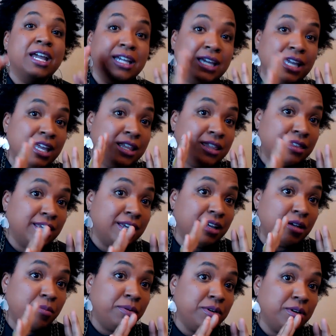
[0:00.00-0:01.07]
Get
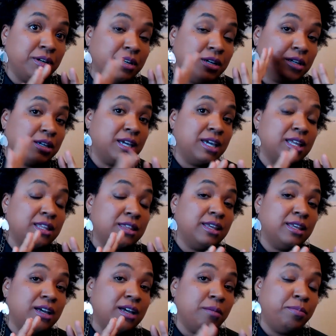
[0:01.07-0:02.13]
the book, get
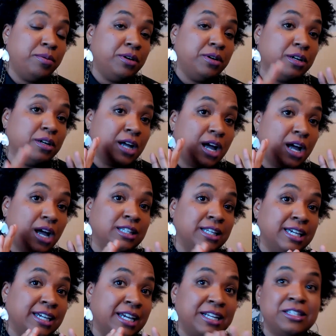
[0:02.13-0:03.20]
the book. I'll
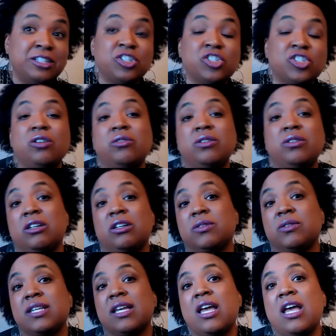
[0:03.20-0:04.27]
link it in the show
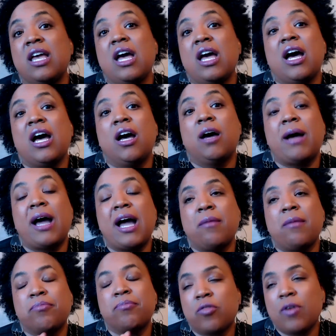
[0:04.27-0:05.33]
notes.
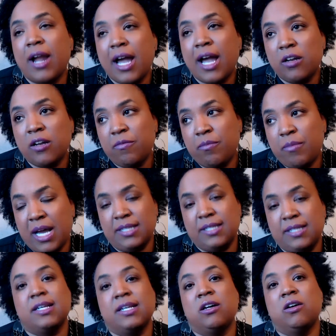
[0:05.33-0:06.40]
I'm proud of
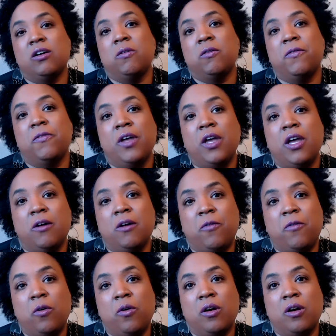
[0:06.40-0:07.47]
myself
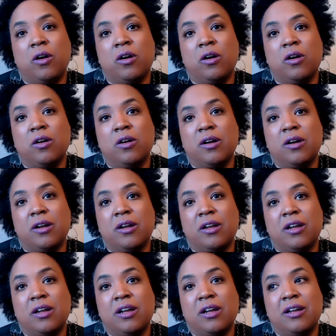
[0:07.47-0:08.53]
for
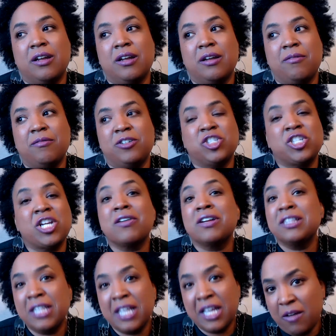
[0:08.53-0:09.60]

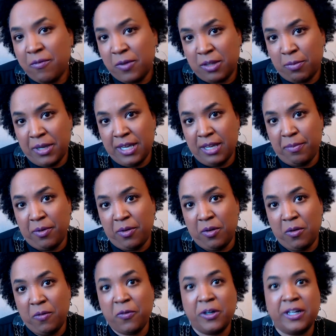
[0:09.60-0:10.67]
sharing love with
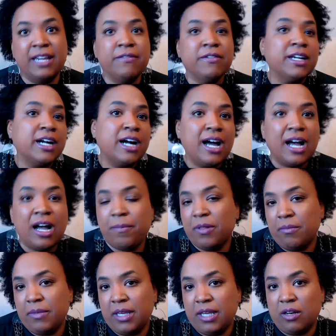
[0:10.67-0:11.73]
people, for giving a
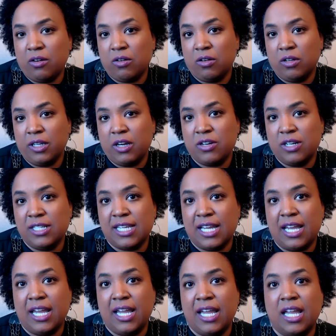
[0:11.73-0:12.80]
compliment earlier
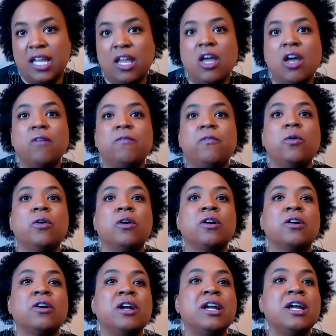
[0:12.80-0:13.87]
today,
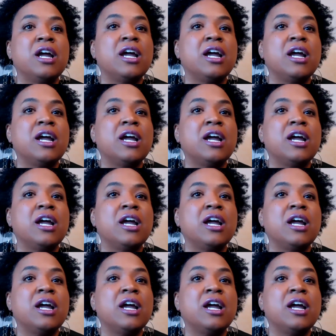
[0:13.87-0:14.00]
for